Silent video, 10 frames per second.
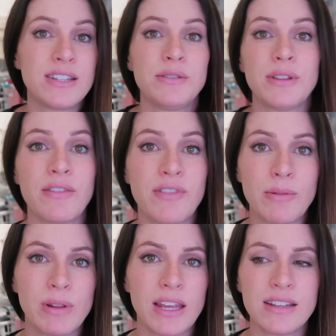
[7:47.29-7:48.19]
to that
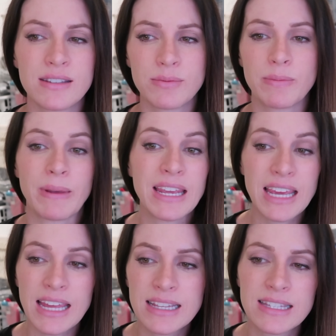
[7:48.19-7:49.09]
fun place with my
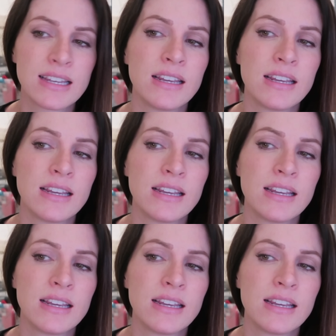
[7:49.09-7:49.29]
kids.